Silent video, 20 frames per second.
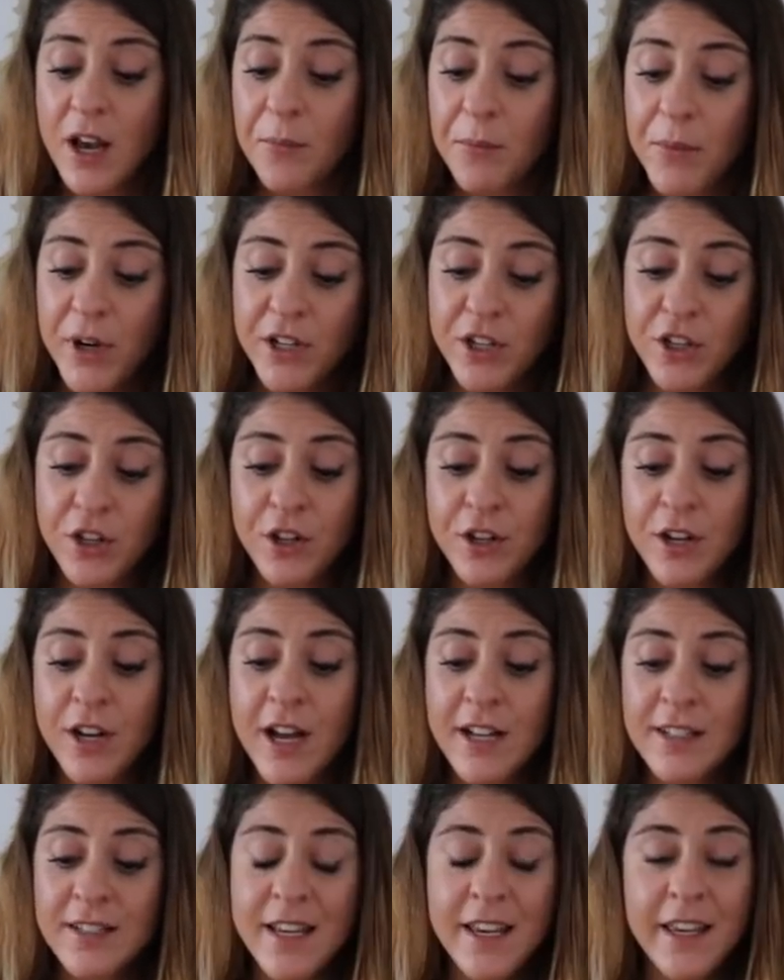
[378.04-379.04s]
but you're
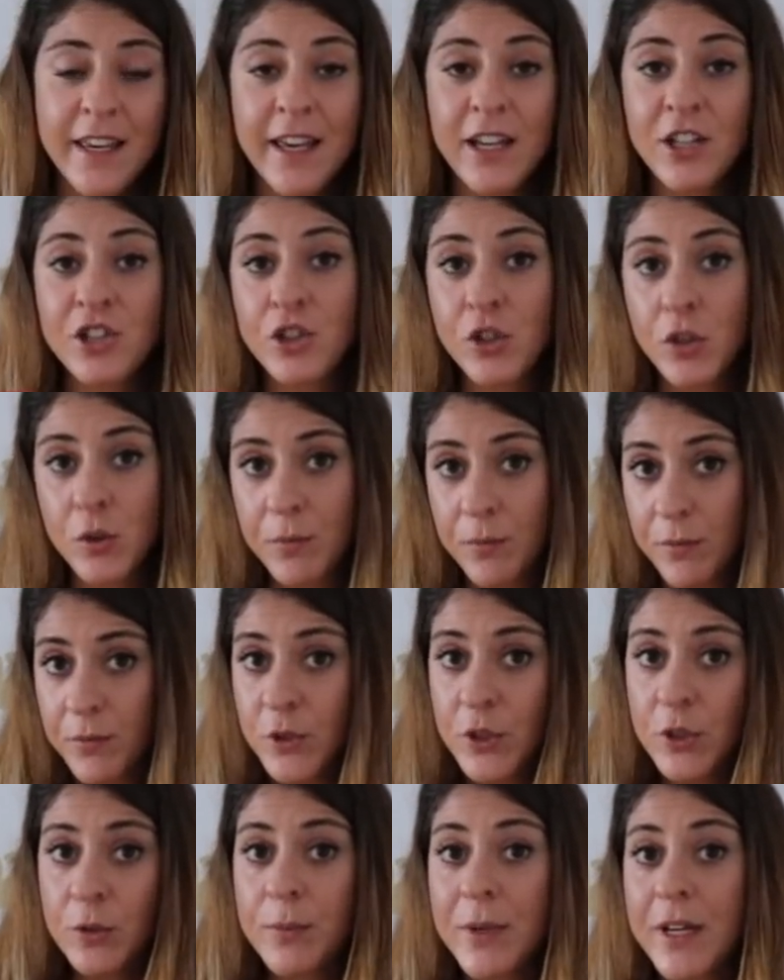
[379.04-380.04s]
not taking too
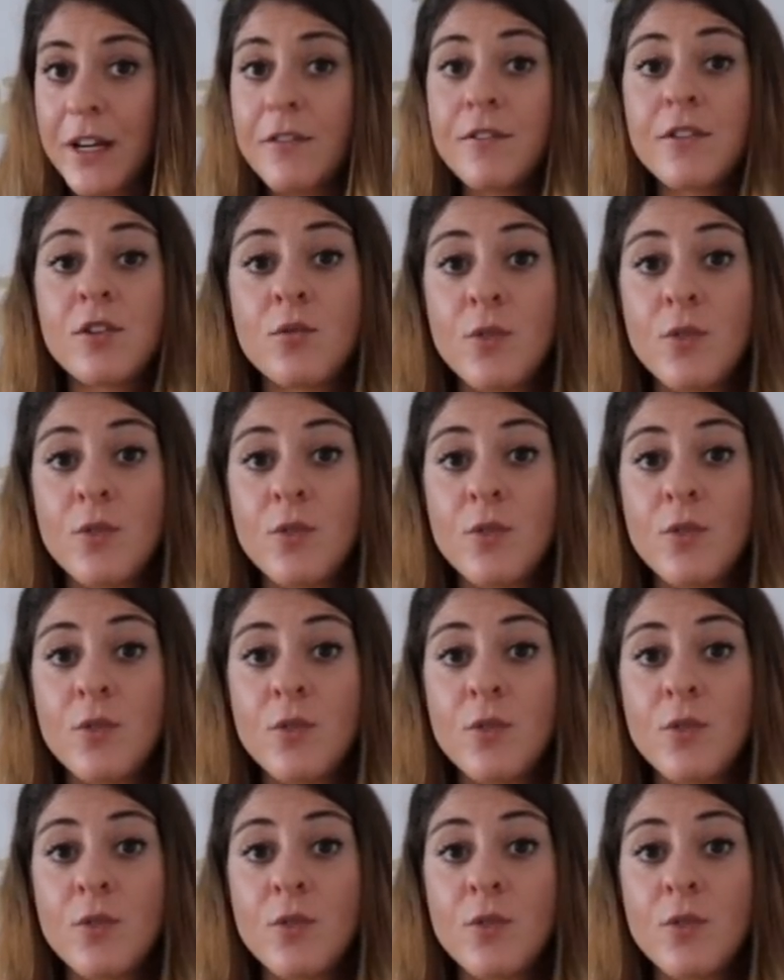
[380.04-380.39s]
too big of